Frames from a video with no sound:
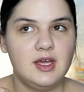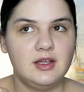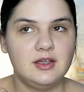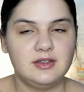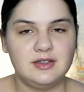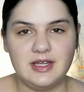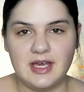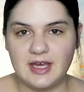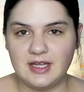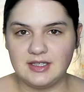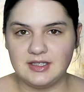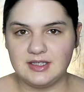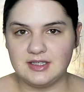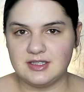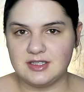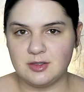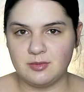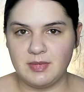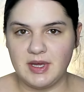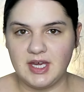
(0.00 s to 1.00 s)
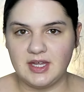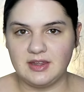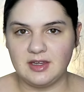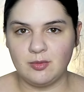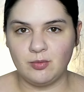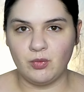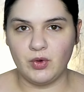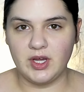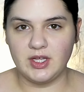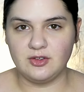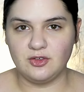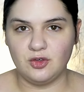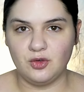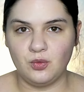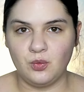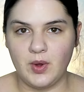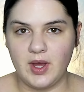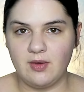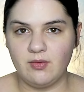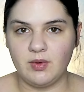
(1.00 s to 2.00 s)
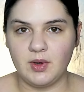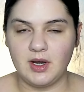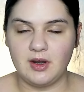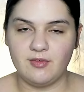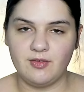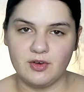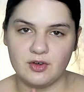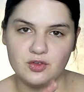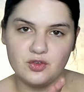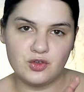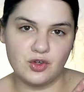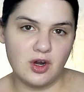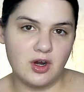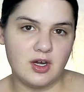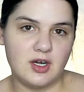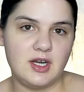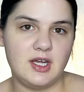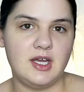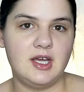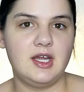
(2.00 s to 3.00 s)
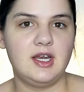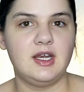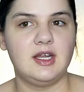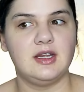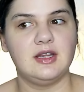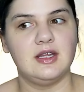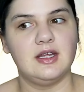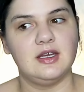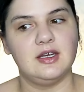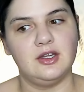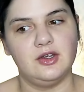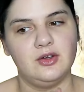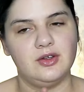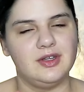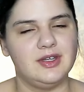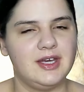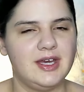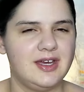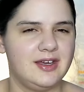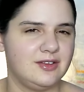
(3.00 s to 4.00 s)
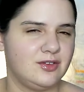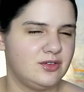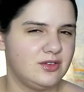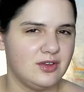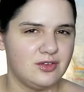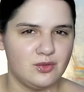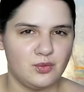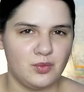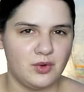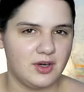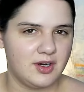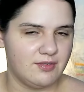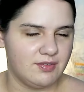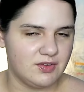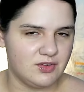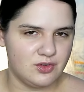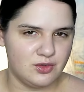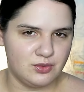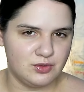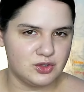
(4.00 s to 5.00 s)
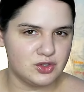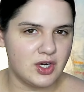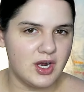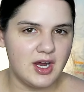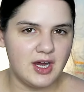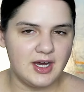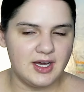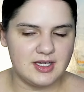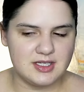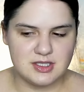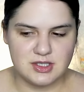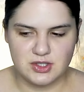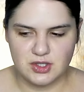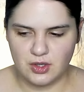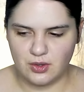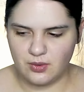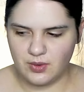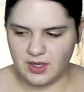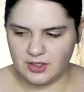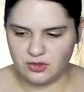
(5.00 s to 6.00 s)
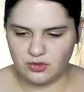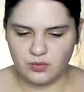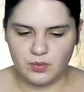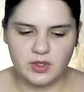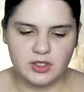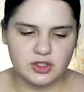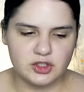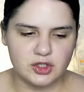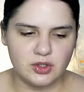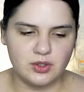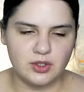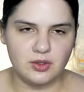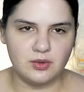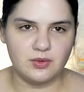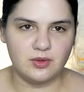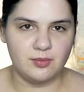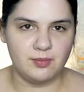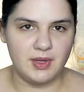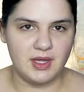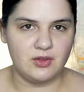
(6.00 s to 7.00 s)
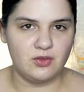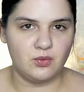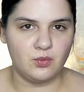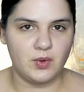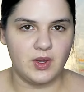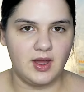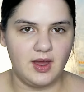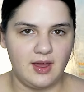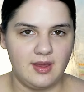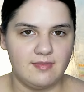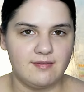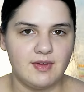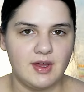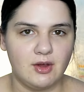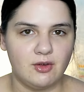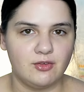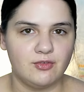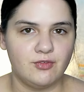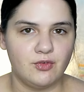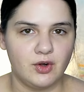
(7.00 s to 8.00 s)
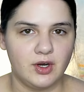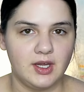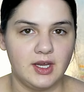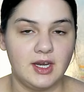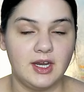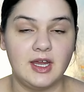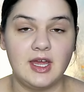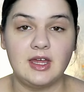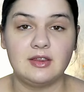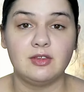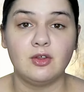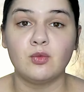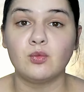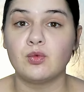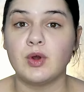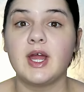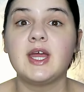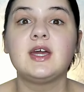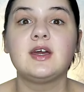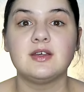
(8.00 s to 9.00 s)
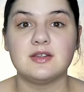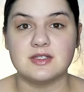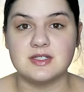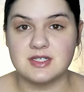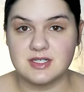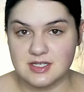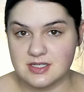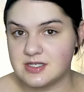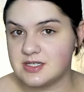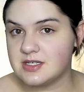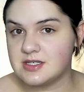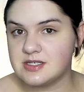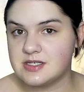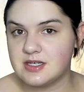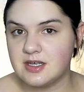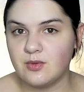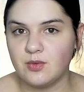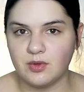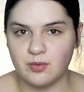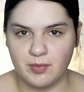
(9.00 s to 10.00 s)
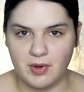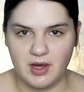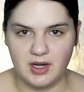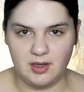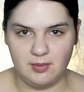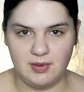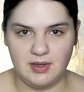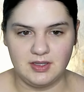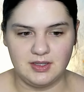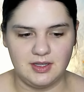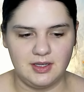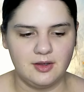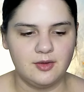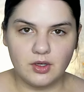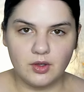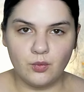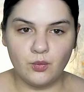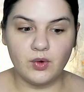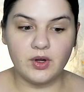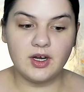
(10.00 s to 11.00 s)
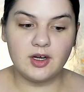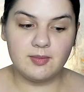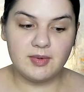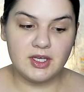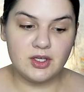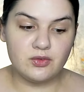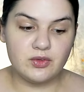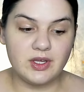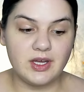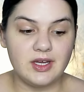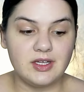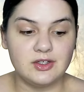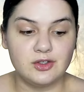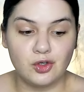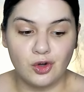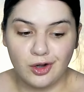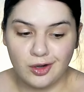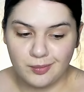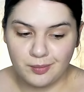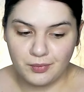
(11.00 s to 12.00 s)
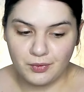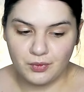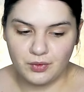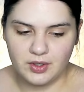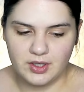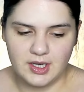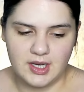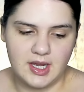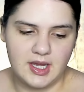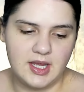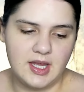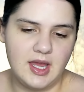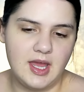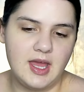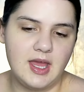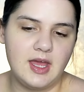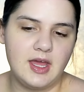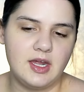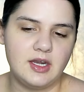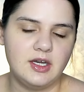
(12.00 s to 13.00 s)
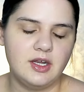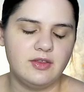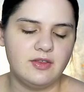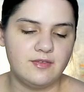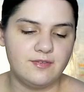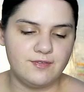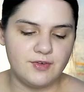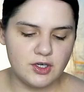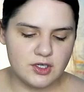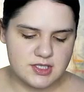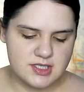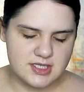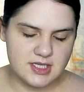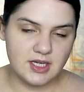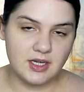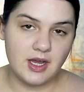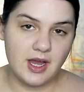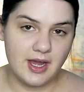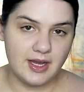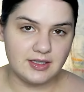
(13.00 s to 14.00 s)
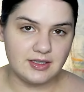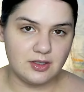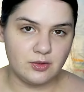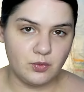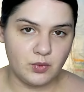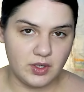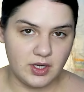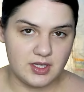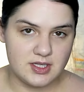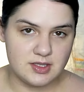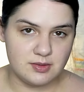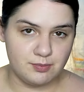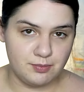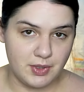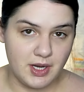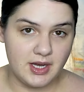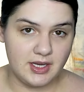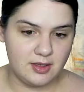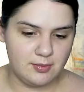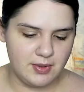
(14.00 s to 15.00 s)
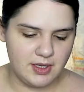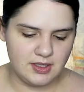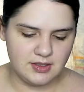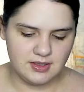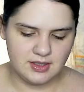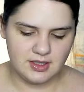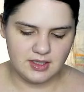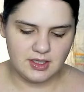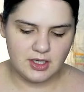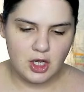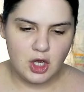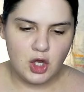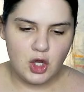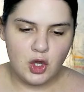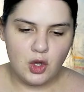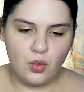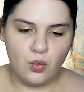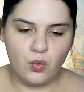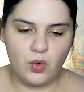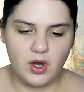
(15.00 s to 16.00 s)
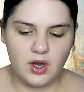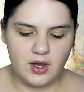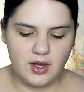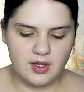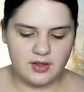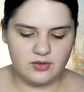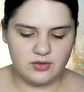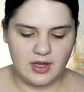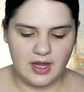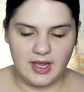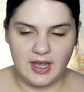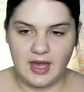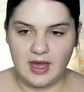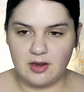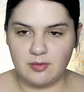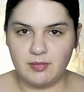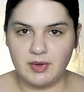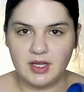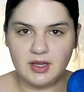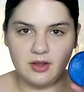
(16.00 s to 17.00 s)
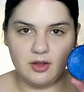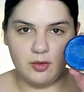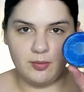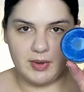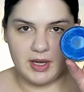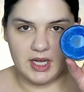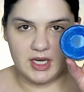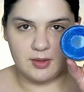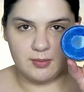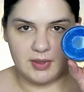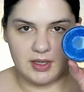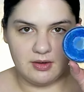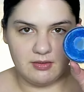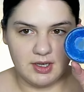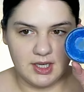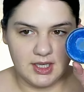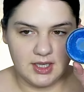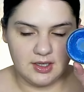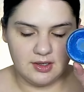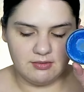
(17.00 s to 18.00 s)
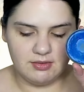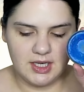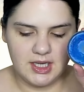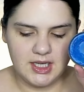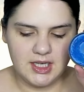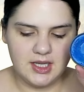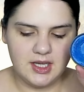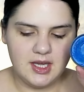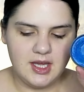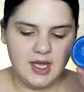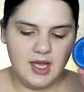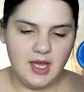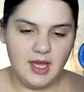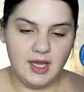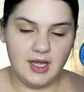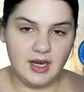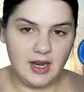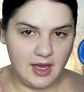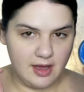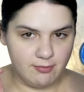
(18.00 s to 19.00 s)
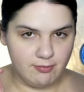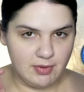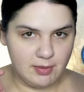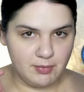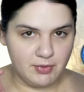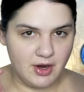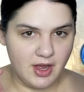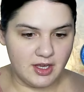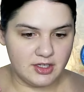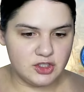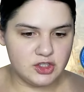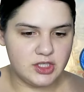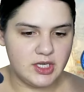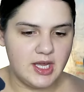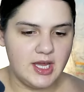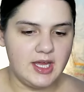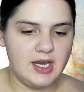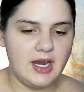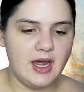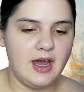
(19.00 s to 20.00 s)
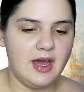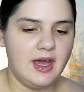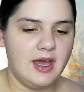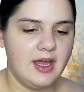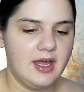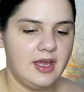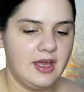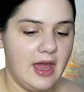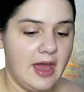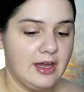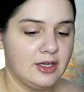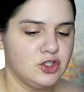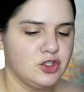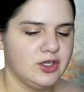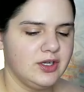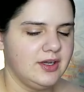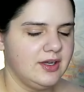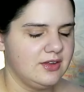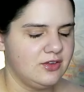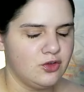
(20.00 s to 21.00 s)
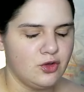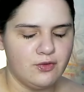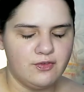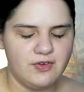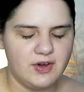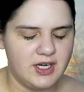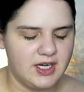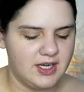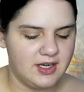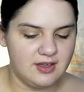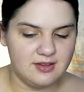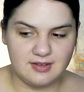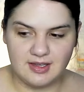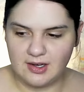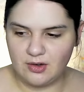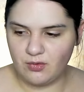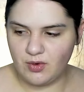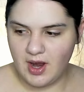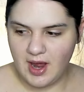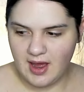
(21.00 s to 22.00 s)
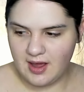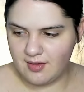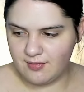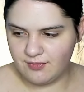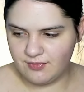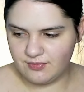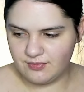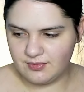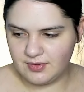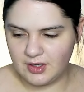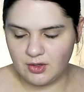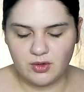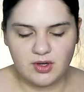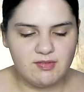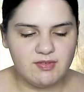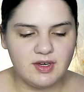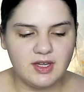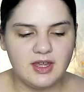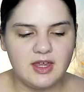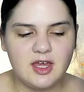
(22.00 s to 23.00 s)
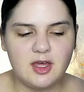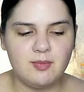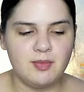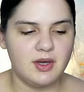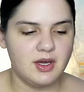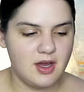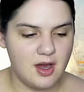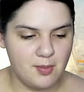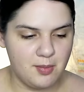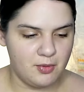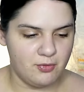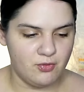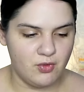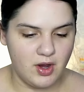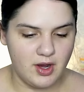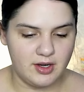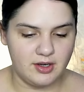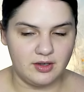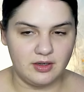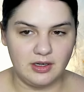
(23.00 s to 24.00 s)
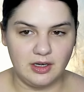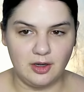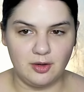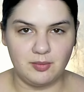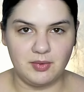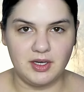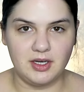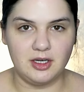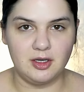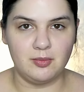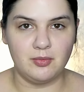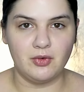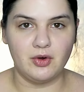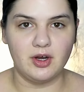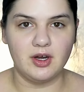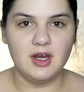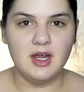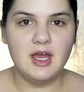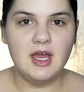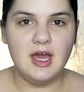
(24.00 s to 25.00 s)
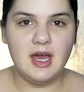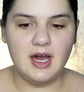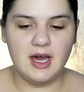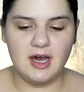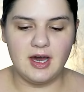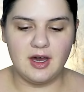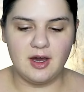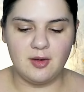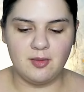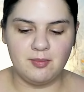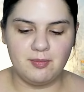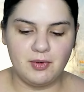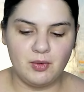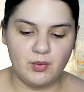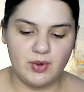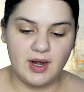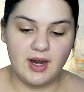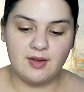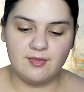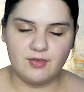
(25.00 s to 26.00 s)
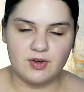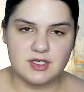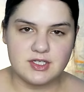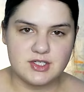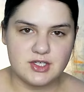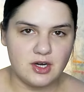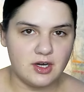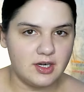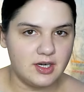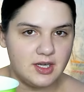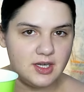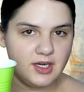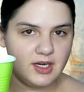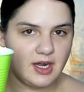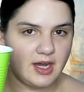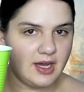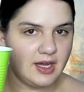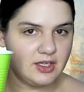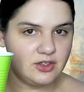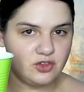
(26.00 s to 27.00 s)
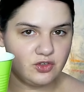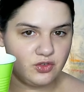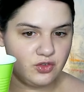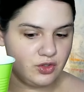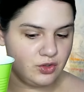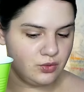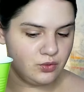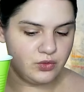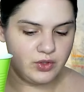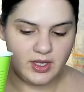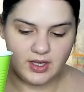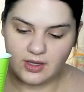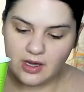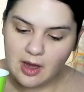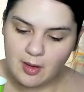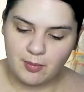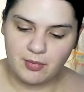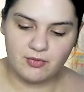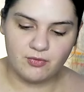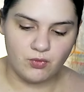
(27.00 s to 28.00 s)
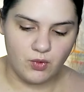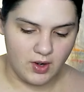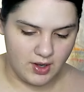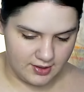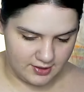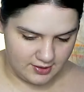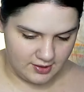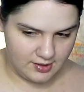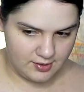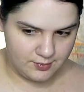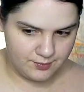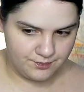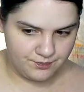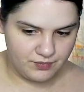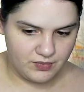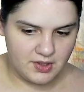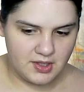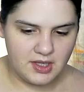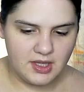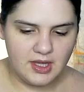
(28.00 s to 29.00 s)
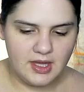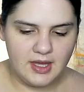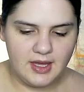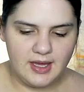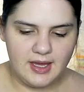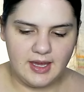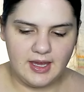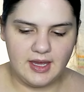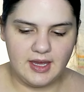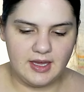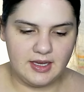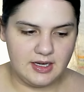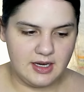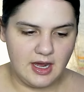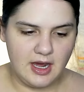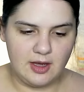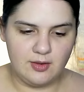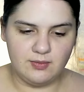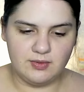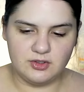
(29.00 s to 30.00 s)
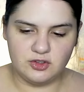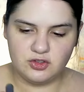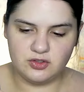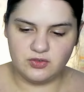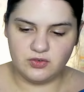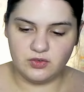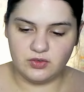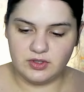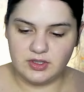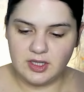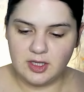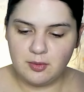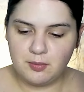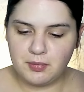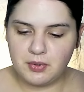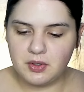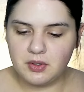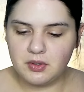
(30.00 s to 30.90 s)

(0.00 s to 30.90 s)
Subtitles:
tended to make them way too wet when I first started, and then it doesn't work if it's too dry. So I just want to show you the best way I found for getting the right consistency with body painting. We're going to be using a dark blue today, and the first thing I did when I body painted was I had my little body paint right here, right? And I have my brush, and it's so funny because I don't even keep a cup of water near me anymore. But when I first started, I just used a cup of water, and I would just dip